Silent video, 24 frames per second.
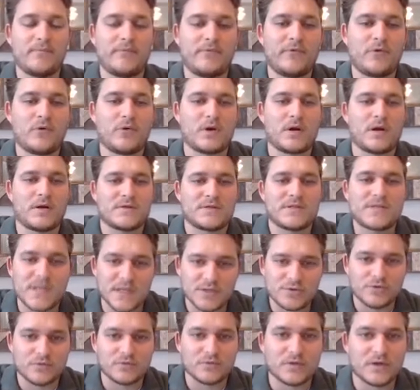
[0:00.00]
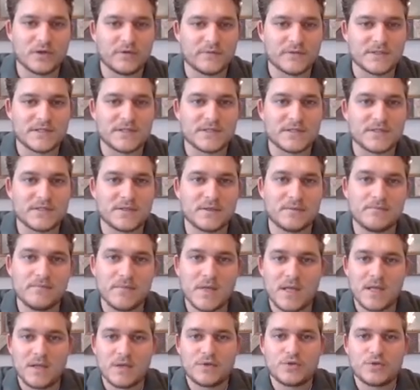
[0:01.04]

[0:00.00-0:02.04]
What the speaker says: for our central nervous system.